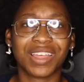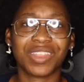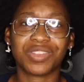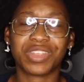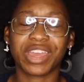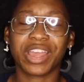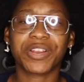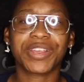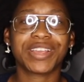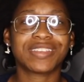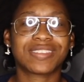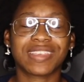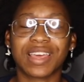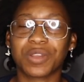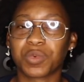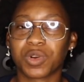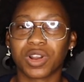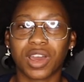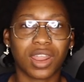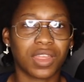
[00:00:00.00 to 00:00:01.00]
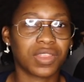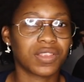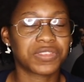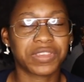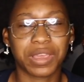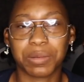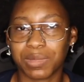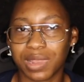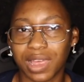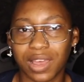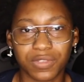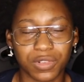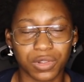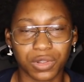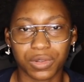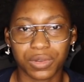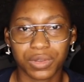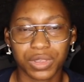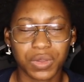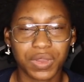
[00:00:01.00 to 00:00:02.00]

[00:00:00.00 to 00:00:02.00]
There he said we're not on the same level.